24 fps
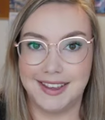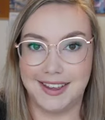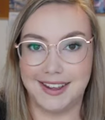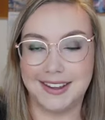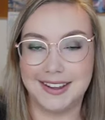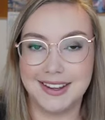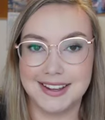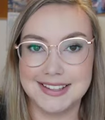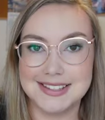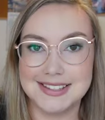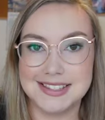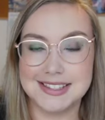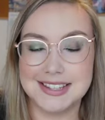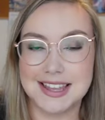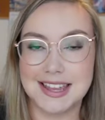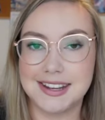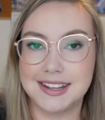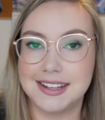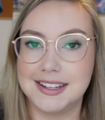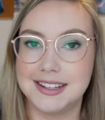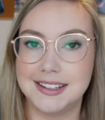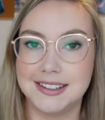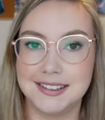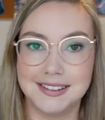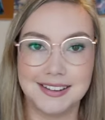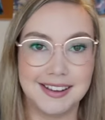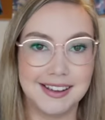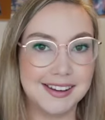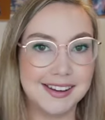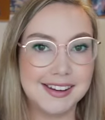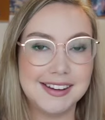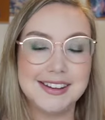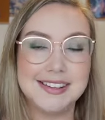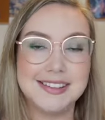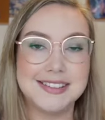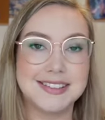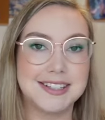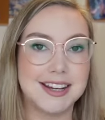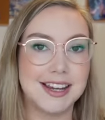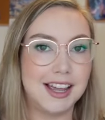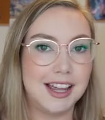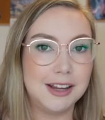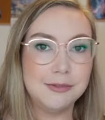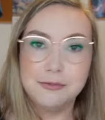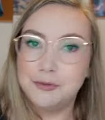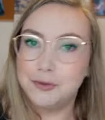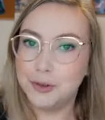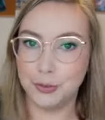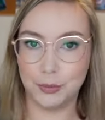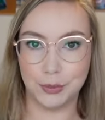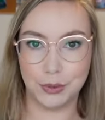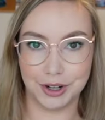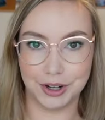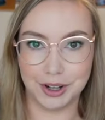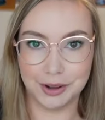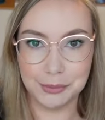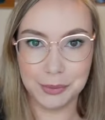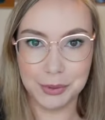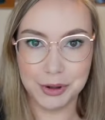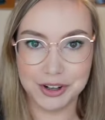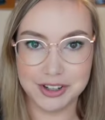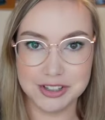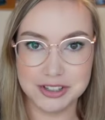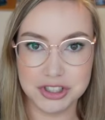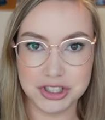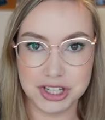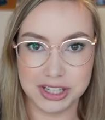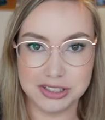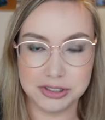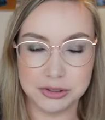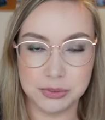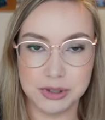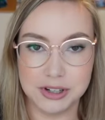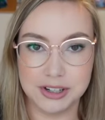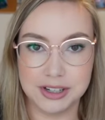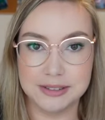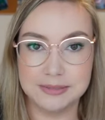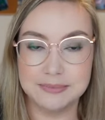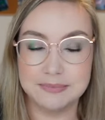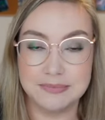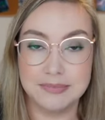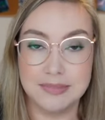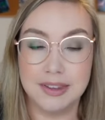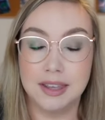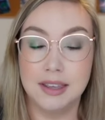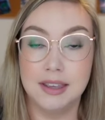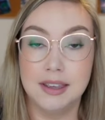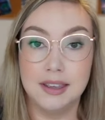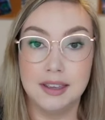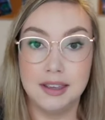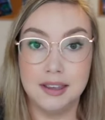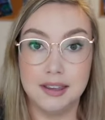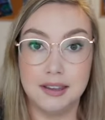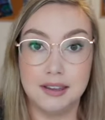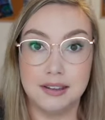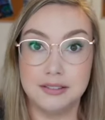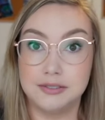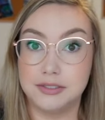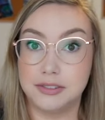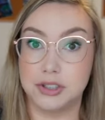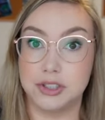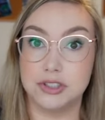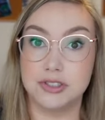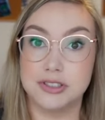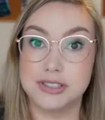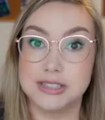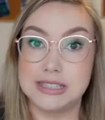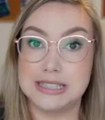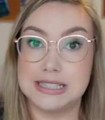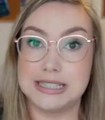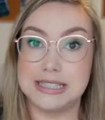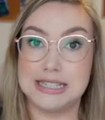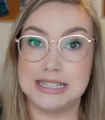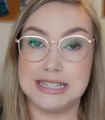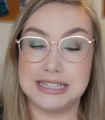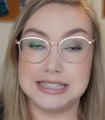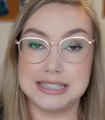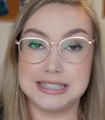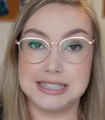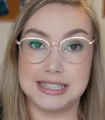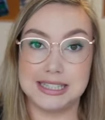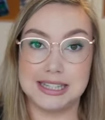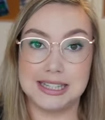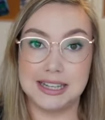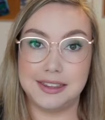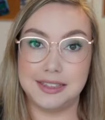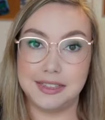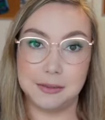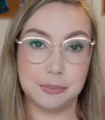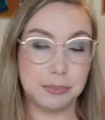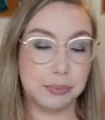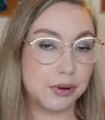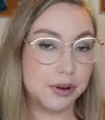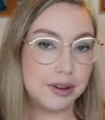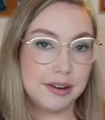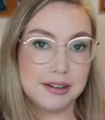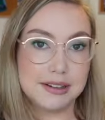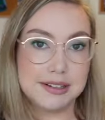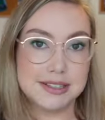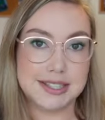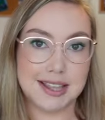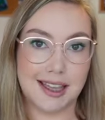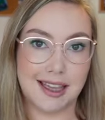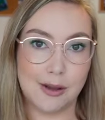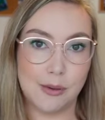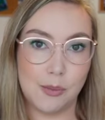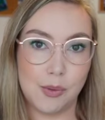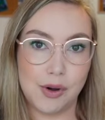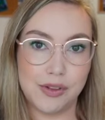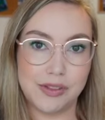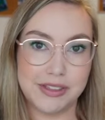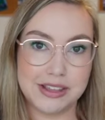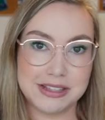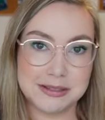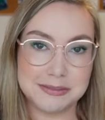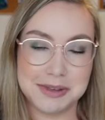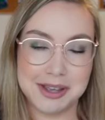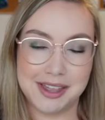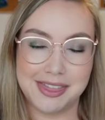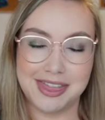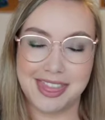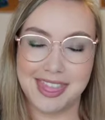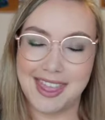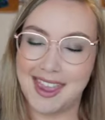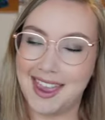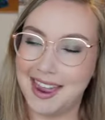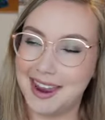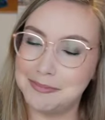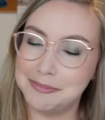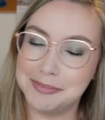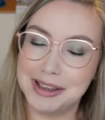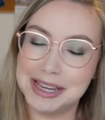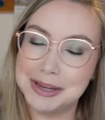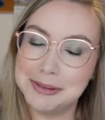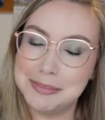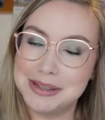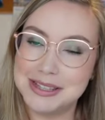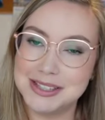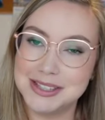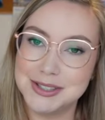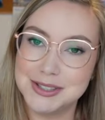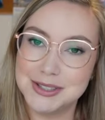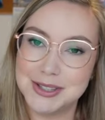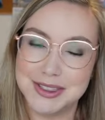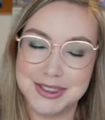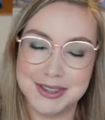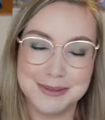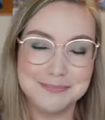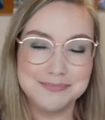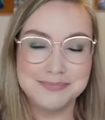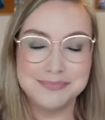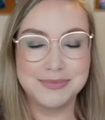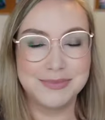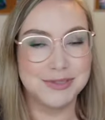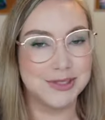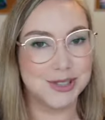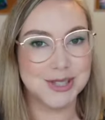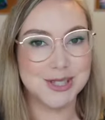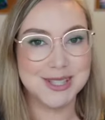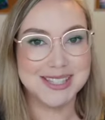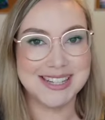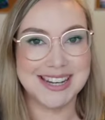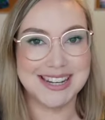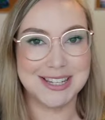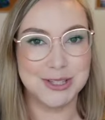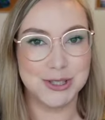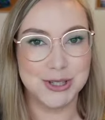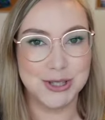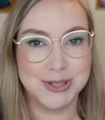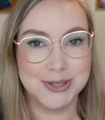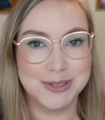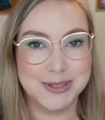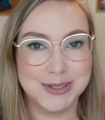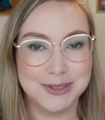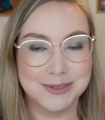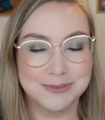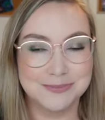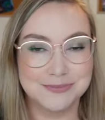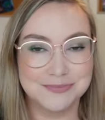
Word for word: Hey guys, it's Hannah here and it is time for what I wore in January. If you're interested in seeing the products I wore this month and my opinions on them, just stay tuned.